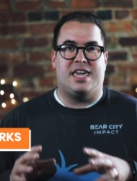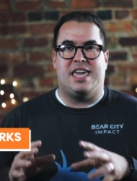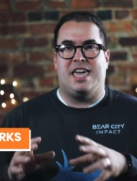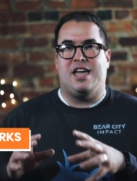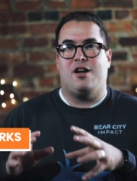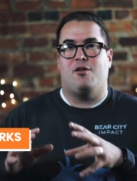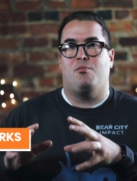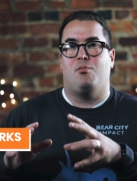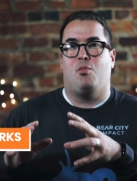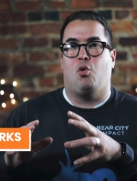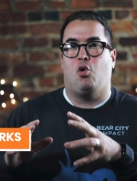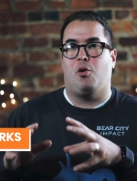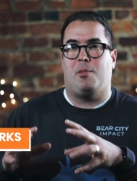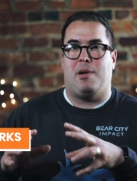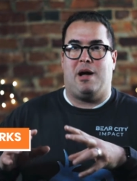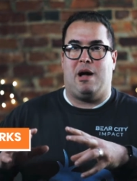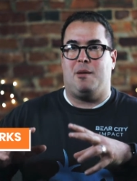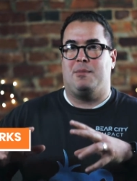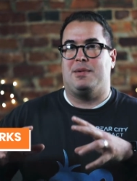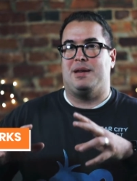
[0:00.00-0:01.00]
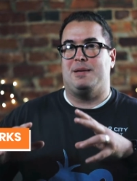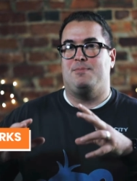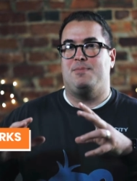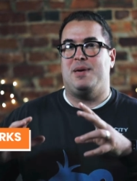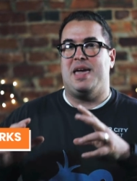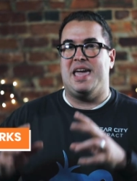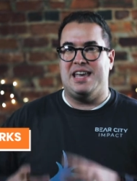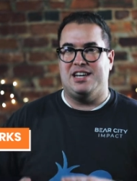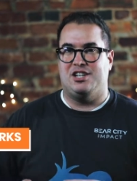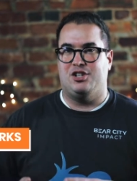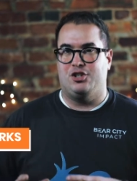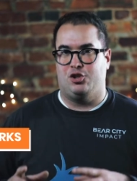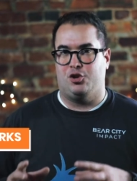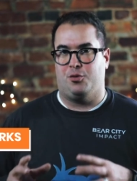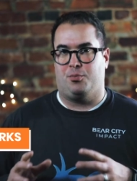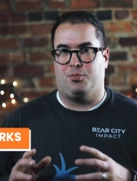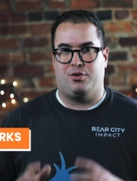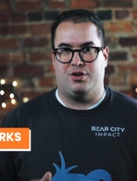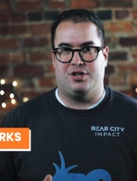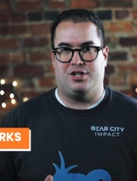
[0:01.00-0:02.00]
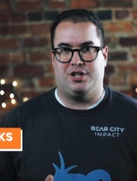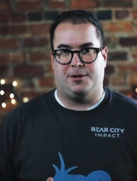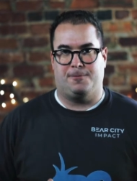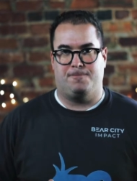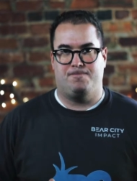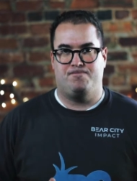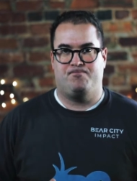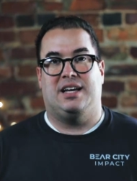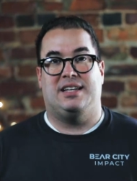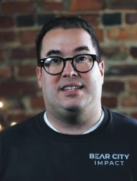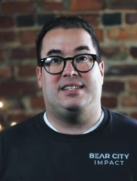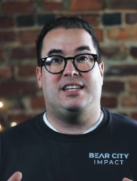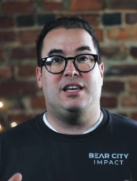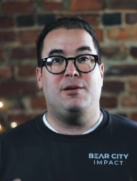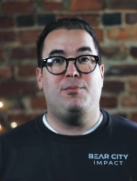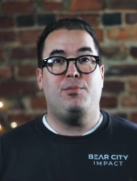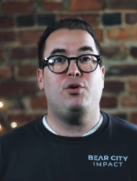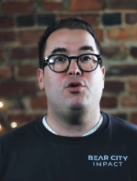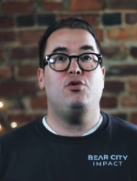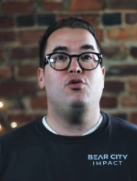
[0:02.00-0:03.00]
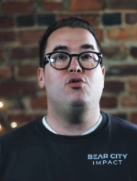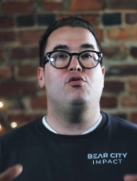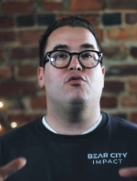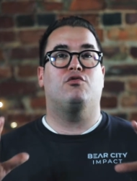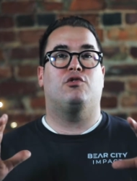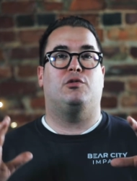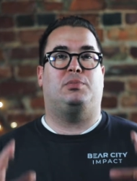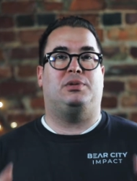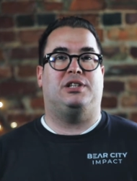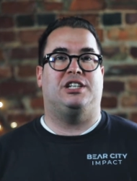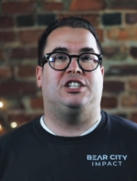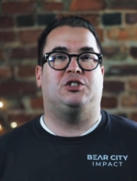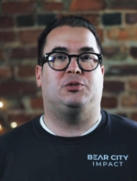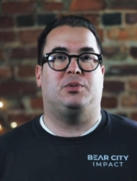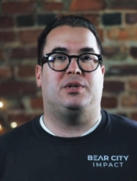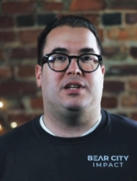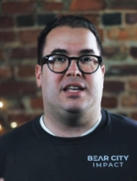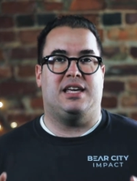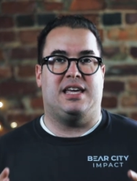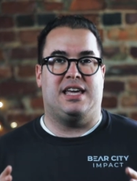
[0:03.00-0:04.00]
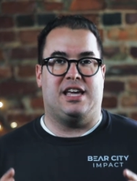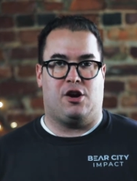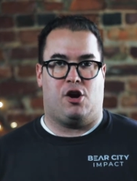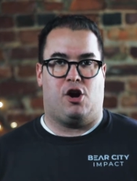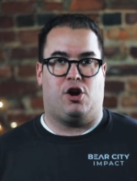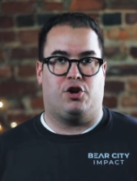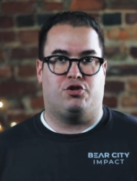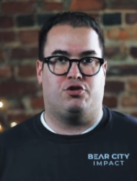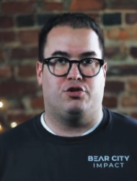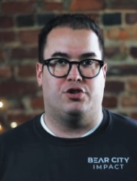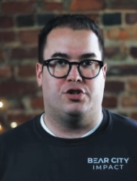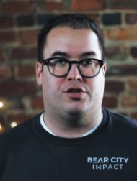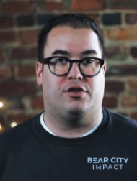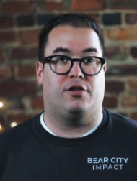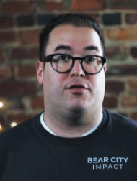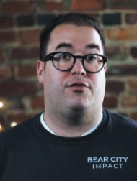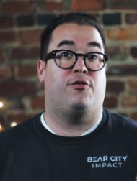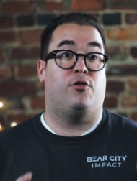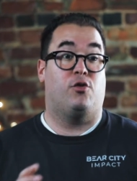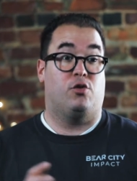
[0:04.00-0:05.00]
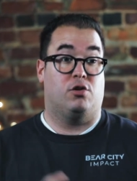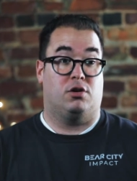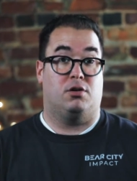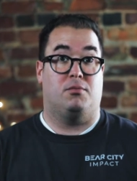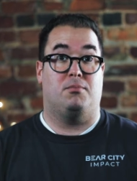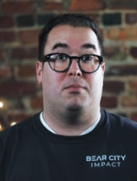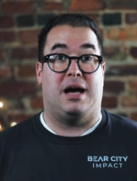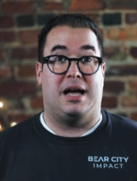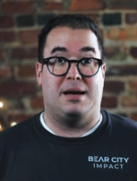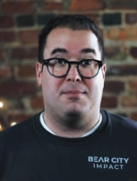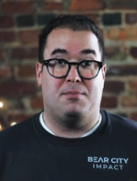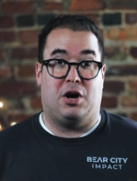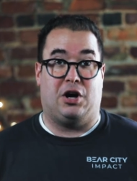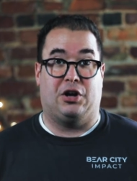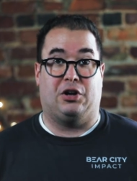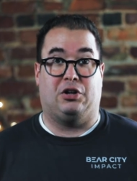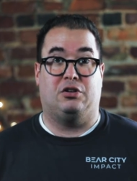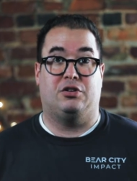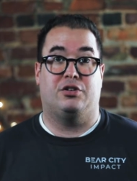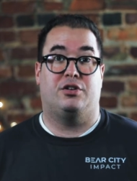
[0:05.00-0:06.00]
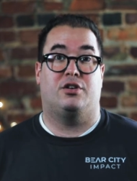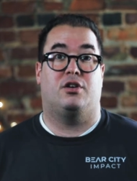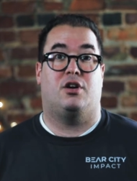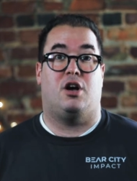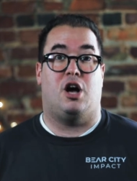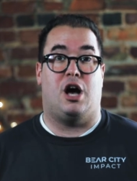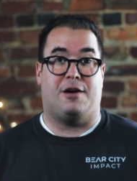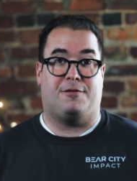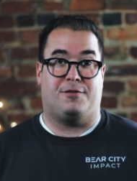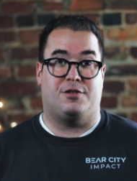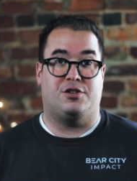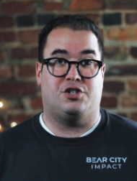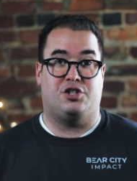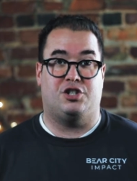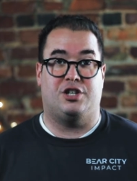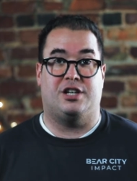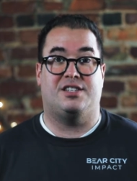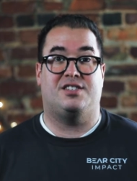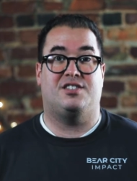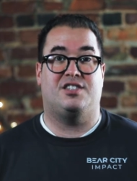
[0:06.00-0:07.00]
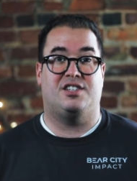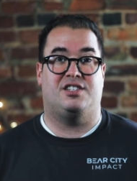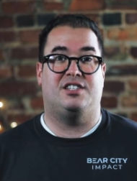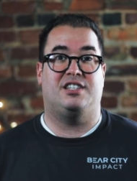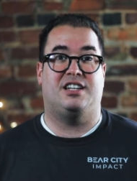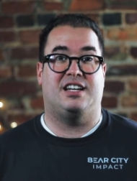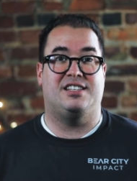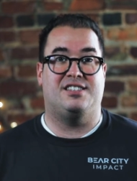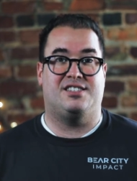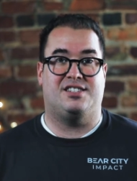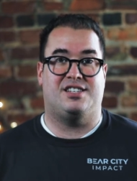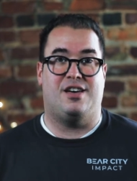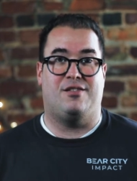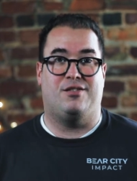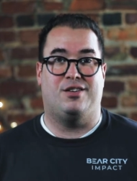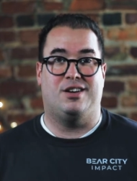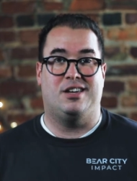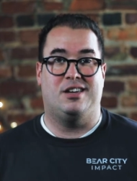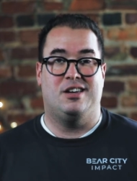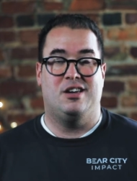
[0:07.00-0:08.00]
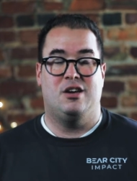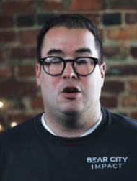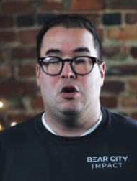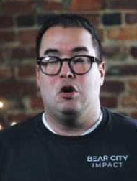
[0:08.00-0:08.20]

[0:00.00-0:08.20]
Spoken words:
care more about how many pages you're printing. A typical replacement ink cartridge for my model OfficeJet 6970